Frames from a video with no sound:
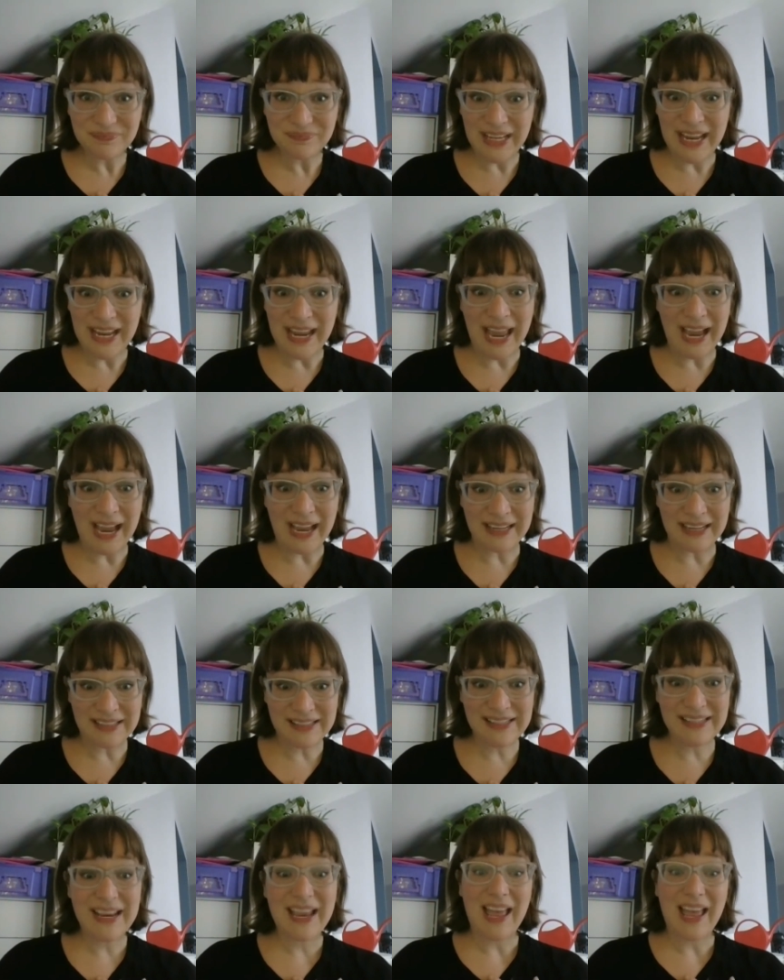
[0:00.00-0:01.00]

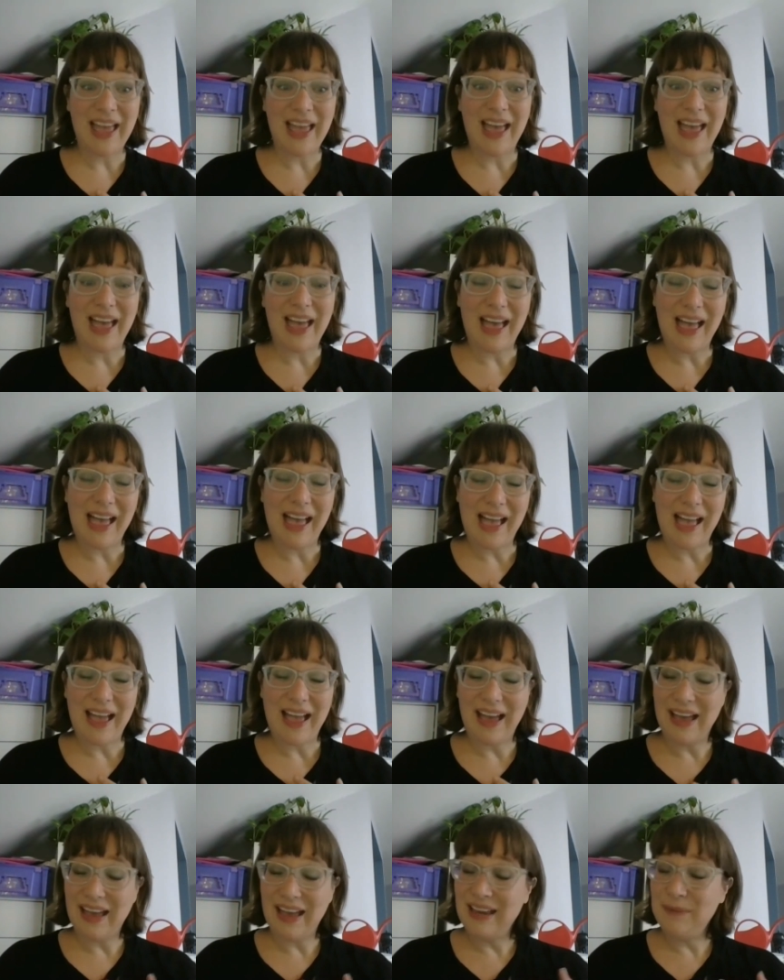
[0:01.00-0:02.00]
And
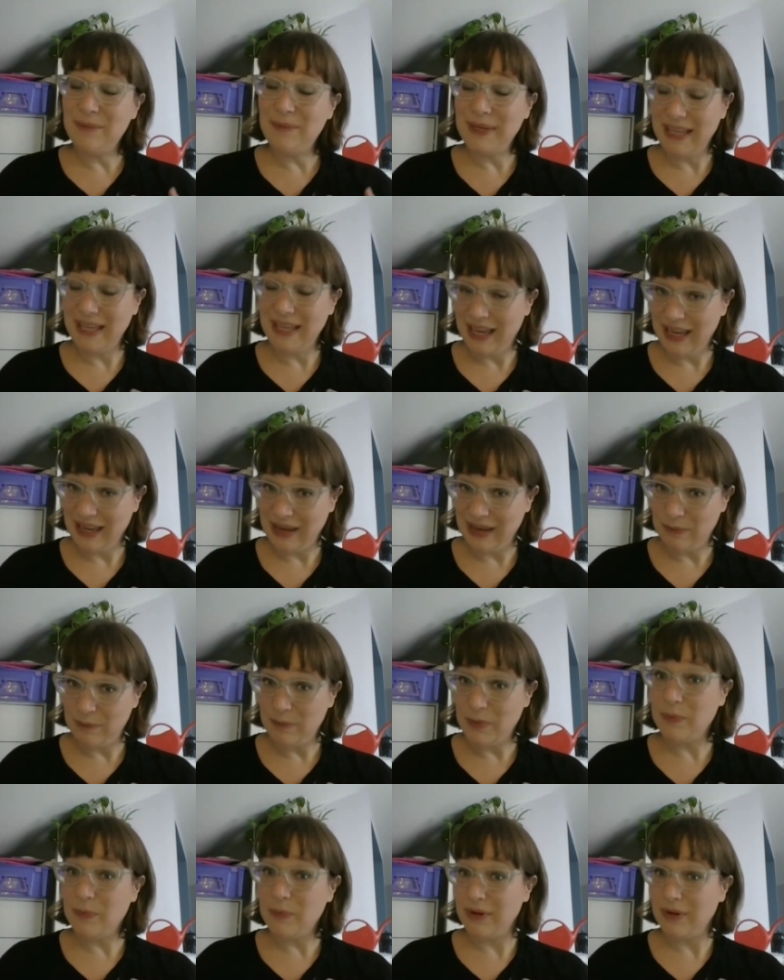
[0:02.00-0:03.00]
I
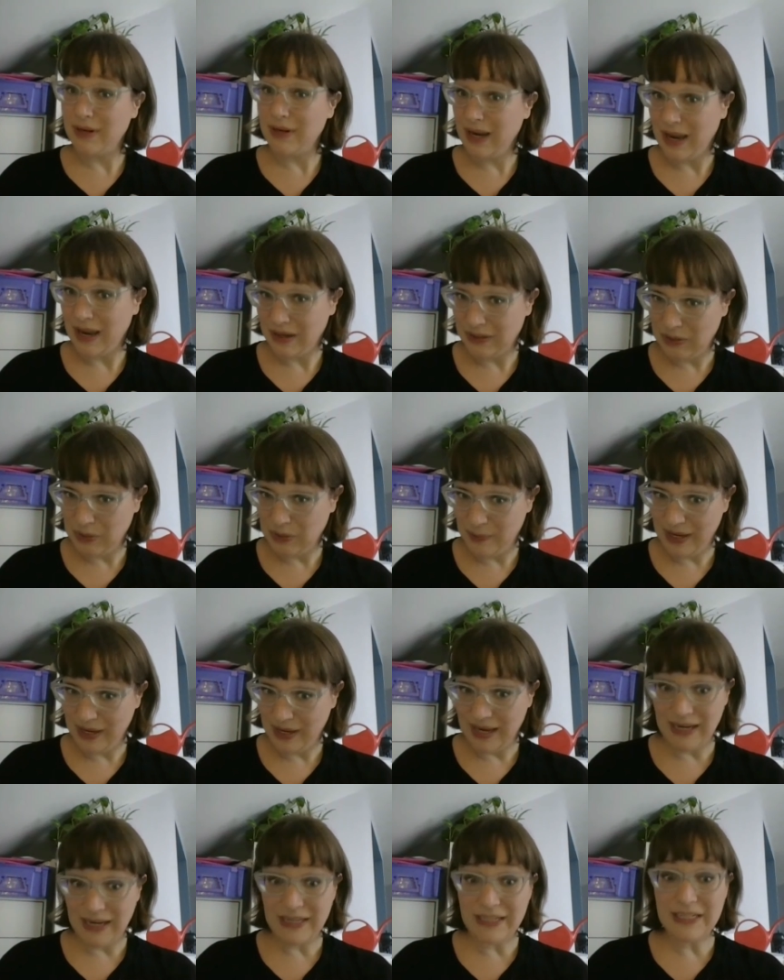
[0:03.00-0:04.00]
became
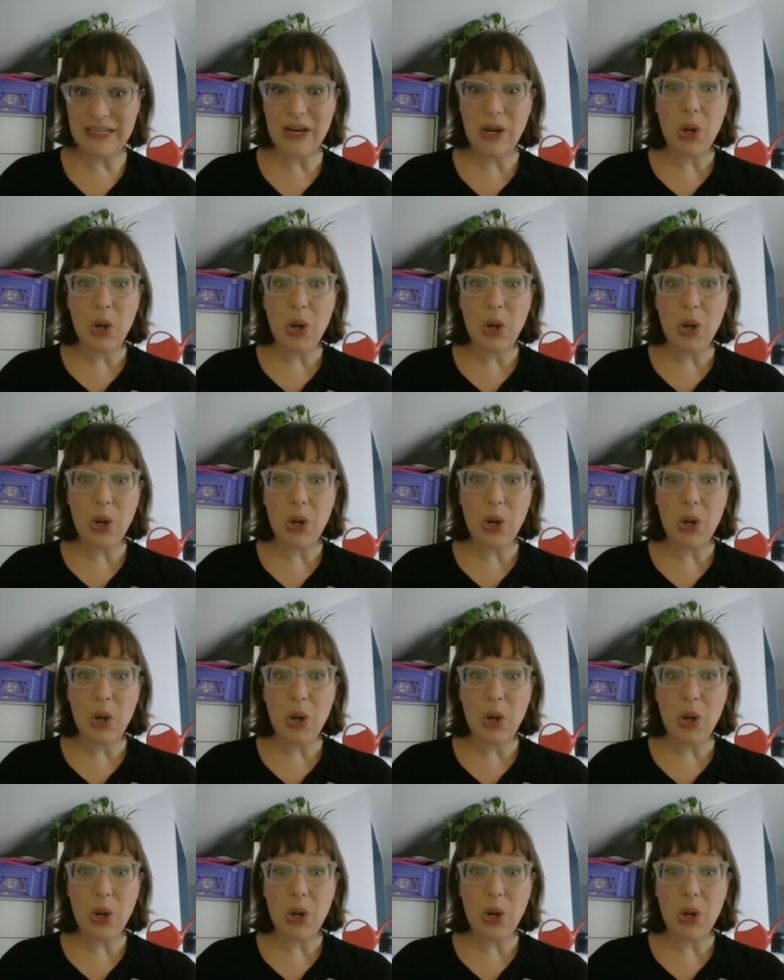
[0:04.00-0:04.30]
preoccupied